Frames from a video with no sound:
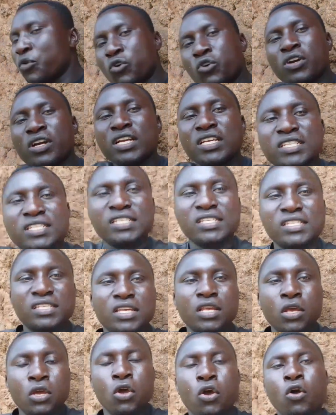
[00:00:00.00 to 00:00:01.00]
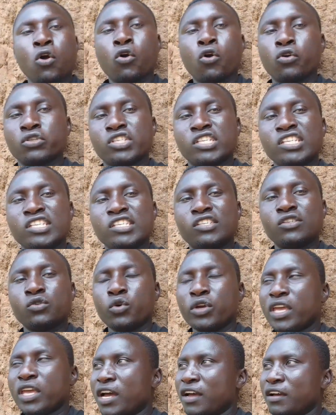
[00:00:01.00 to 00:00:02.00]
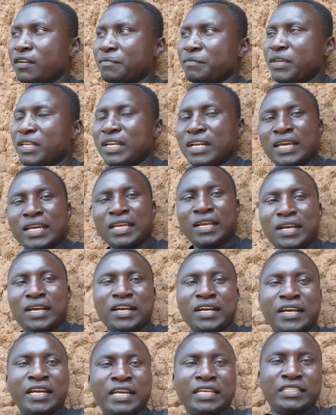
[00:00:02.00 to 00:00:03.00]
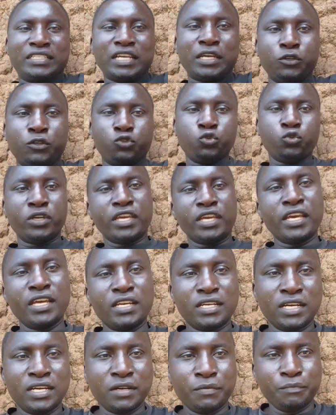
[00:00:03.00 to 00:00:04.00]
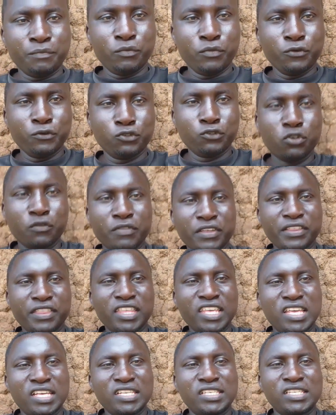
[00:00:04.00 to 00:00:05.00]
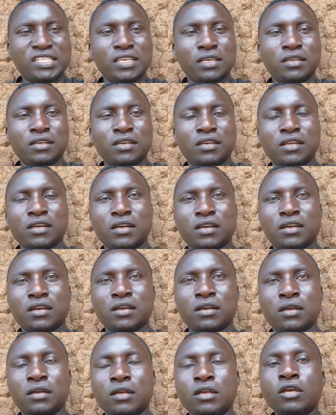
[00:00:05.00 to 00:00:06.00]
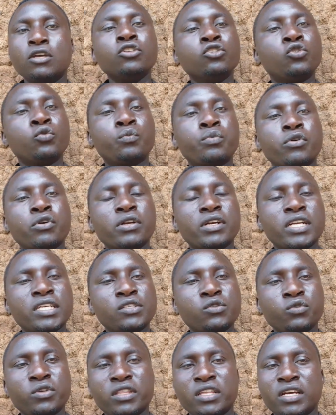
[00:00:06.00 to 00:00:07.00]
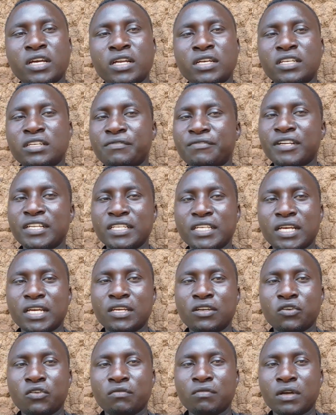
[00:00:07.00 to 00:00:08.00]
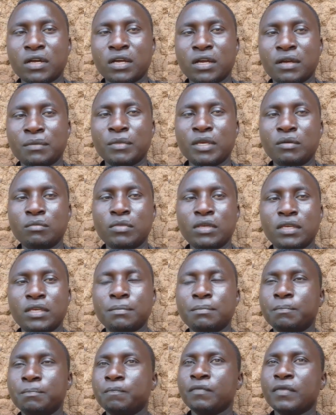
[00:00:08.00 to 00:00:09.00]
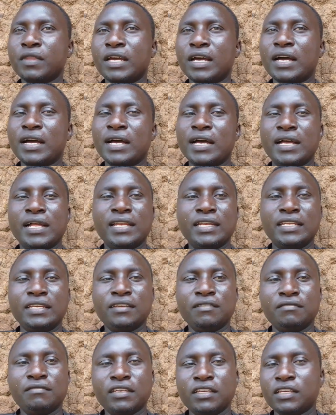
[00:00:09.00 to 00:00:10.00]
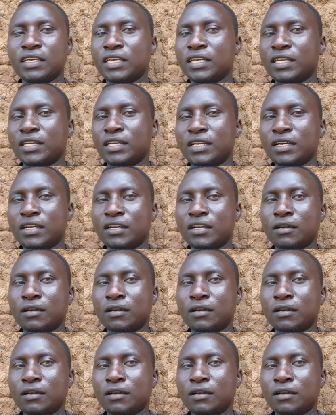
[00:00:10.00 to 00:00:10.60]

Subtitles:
progress since we have been like trying to get most of the things and to progress with a different kind of maybe living and